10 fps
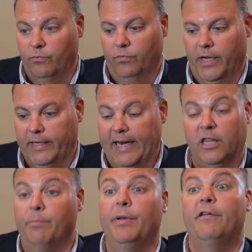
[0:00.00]
getting
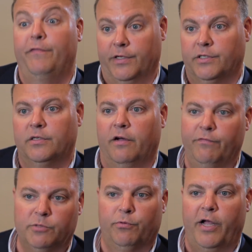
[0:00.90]
the benefits of
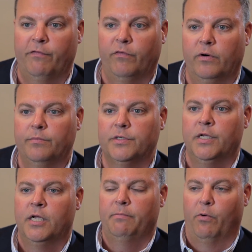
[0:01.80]
these platforms,
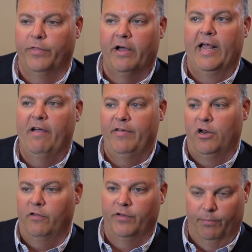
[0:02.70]
but without having
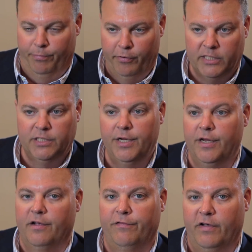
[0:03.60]
all of the complexity
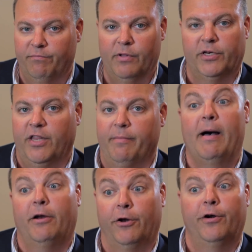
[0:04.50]
of building them
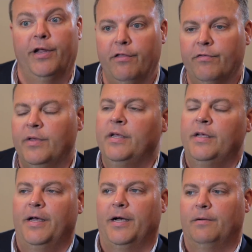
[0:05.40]
out underneath.
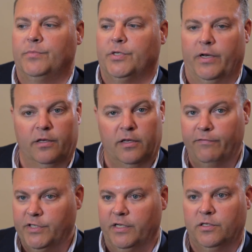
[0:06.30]
So I'd
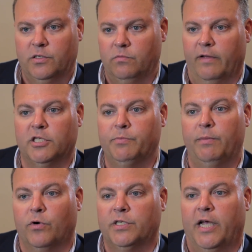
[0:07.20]
love to spend
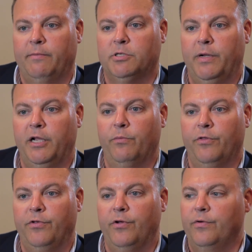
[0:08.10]
more time speaking
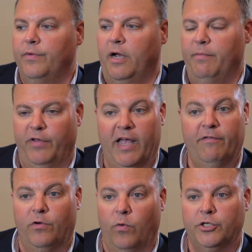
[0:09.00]
with you. If you
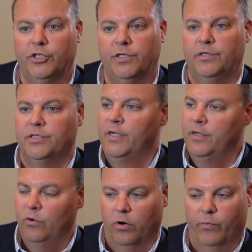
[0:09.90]
have questions
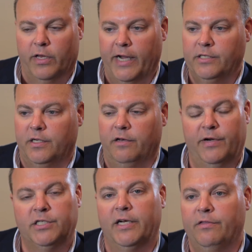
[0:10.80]
or would like to
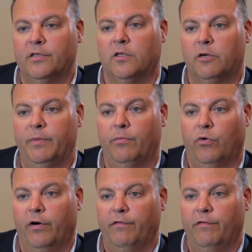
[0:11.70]
investigate this a little bit more,